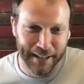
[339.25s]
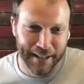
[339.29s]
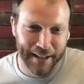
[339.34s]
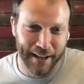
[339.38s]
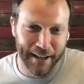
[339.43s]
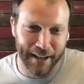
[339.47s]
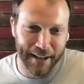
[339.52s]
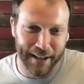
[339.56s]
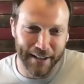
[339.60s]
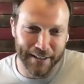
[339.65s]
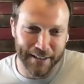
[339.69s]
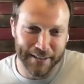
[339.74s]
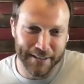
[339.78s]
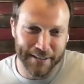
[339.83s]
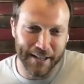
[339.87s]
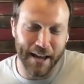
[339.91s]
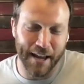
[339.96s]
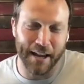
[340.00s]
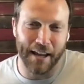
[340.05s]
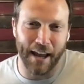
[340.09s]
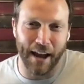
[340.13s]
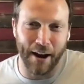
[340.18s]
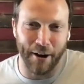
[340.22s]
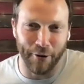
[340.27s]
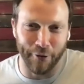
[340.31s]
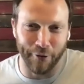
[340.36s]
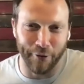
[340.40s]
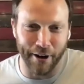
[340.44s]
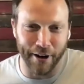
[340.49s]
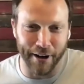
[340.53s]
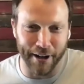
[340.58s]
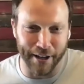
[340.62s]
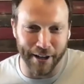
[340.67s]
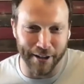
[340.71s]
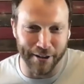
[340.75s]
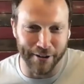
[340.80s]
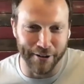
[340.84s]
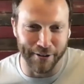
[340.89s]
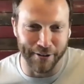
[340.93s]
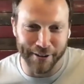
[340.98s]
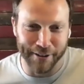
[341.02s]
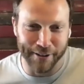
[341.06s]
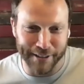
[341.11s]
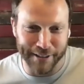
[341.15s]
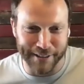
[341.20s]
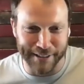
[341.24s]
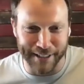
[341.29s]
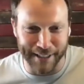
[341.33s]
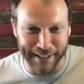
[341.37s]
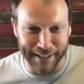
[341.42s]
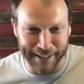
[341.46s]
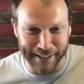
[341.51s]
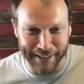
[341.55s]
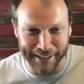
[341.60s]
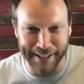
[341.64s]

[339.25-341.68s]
uh, tech outrunning you because like